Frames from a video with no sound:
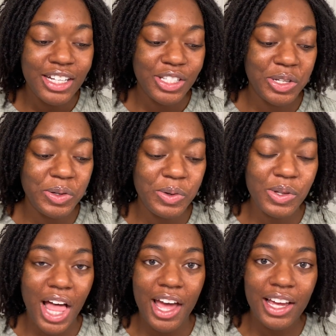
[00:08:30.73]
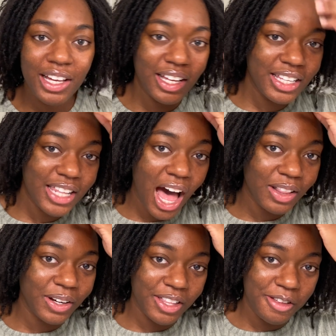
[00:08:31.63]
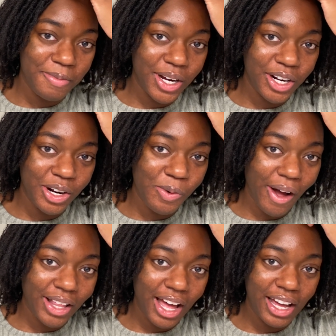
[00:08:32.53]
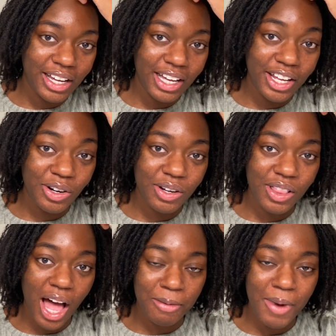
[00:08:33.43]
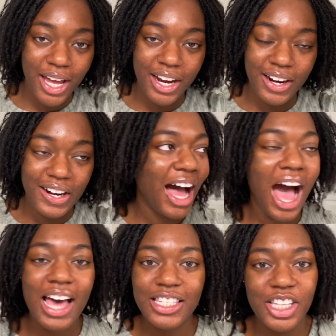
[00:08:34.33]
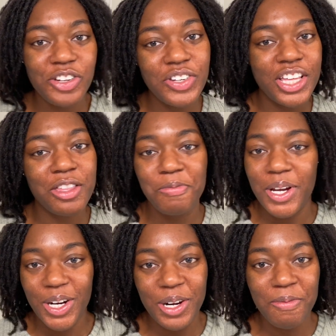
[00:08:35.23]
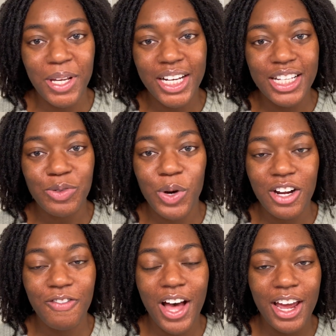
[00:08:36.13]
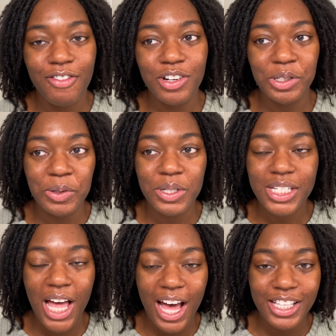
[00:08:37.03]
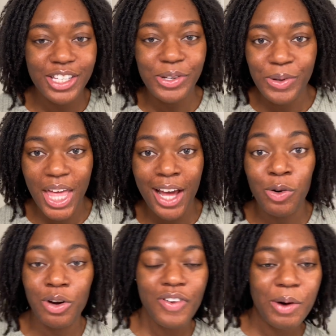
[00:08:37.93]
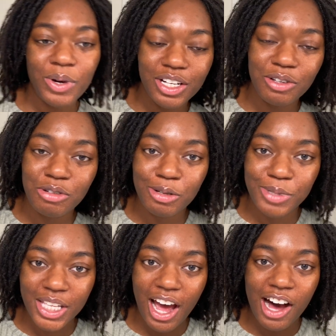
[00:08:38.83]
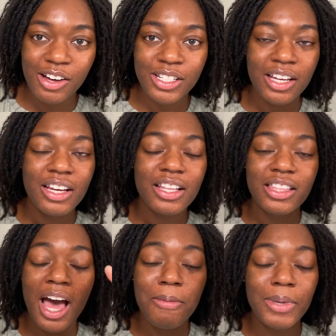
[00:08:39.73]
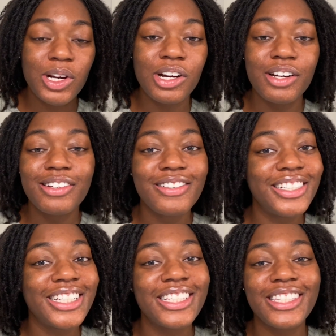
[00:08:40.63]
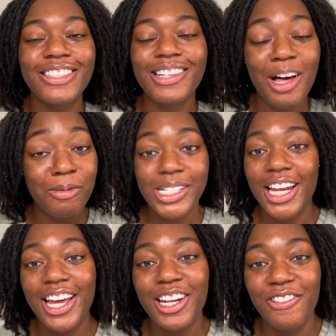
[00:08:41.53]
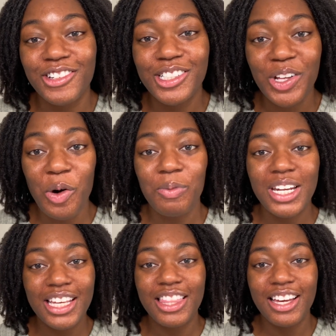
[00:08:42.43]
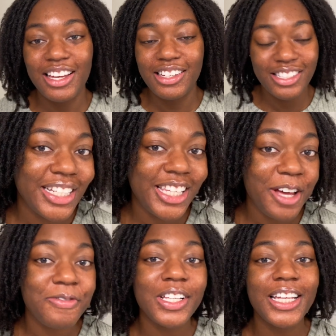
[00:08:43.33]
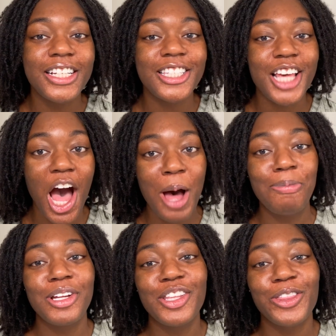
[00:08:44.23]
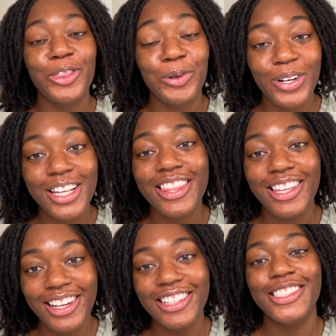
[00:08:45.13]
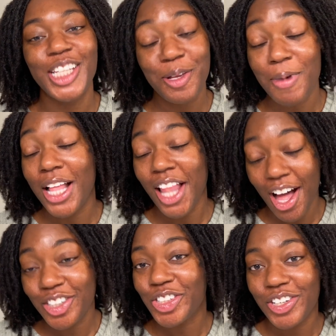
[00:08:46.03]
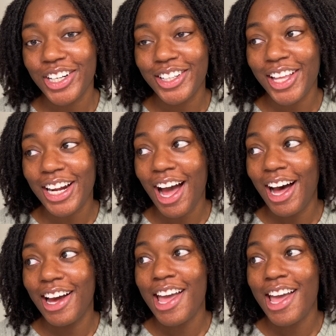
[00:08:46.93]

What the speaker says: to, like, not look in the mirror while I interlock my hair, I still need the mirror, because what if I ever do decide to do that, or if I want to do some styles, that mirror just comes in handy for so many things. Definitely top 3 things in my lock journey that I